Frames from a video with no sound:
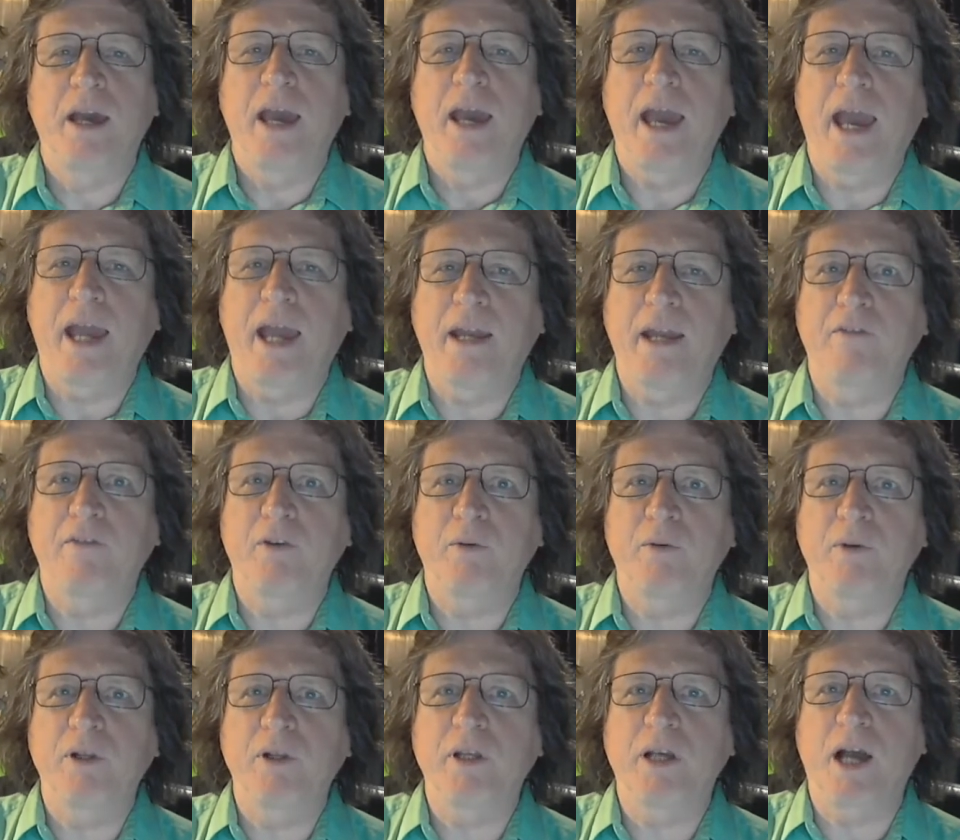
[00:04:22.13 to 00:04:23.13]
And if you're
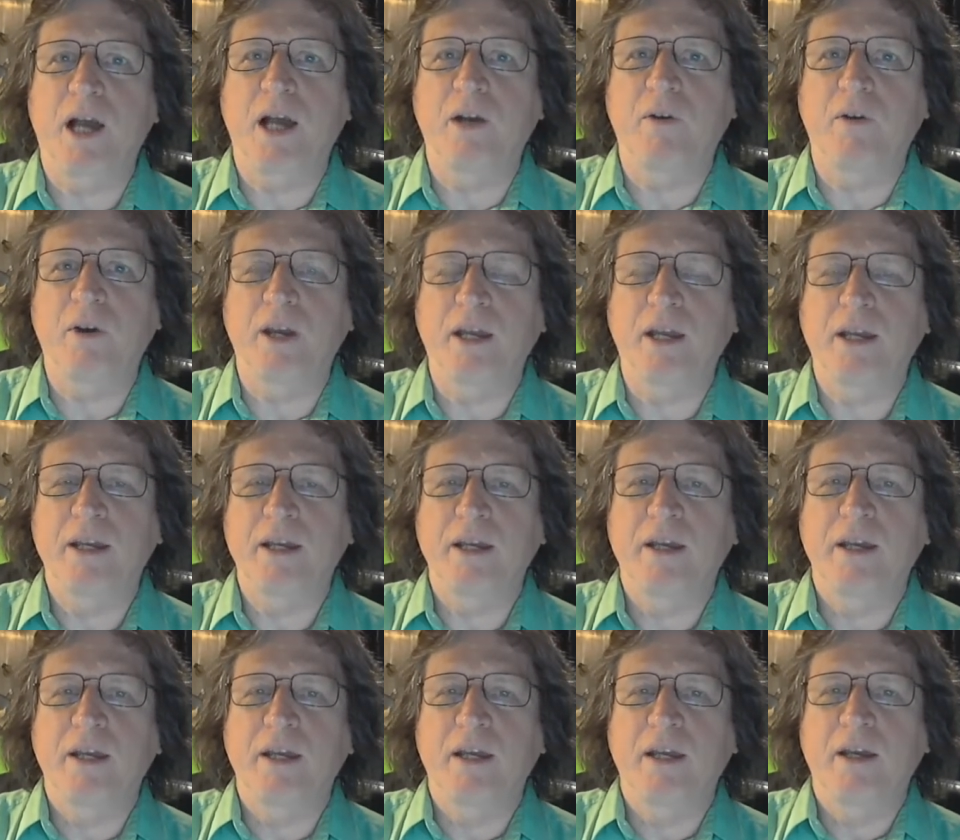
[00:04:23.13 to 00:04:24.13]
really hungry,
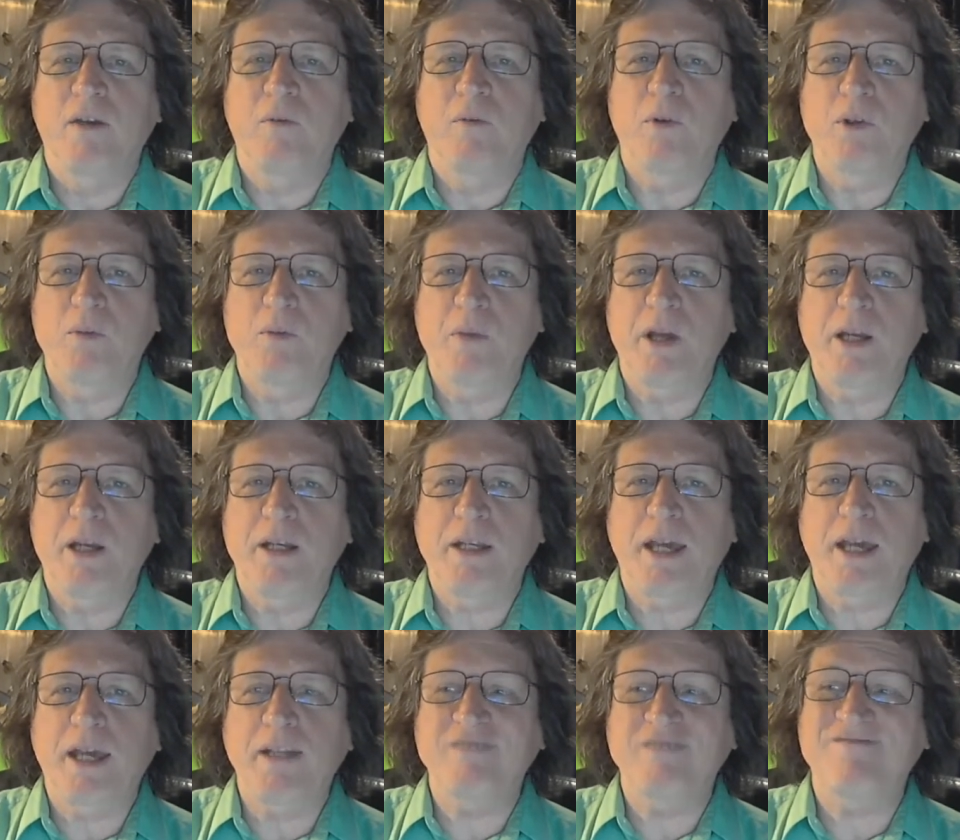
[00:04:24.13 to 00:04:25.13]
when you
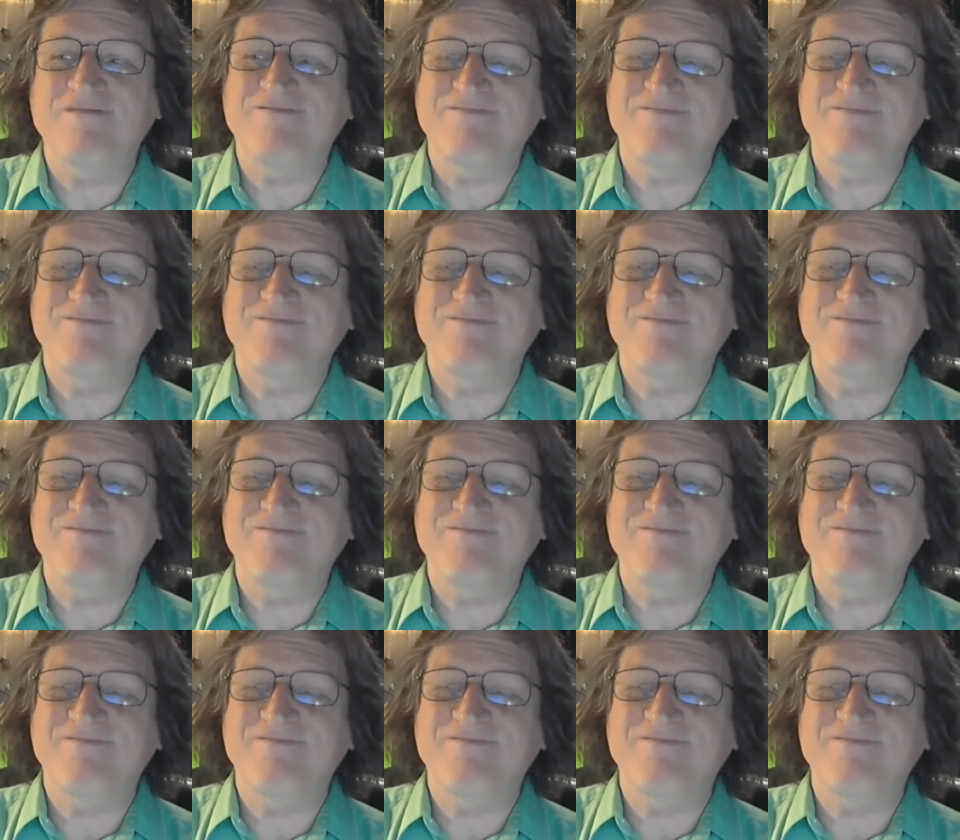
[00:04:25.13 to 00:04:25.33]
meditate,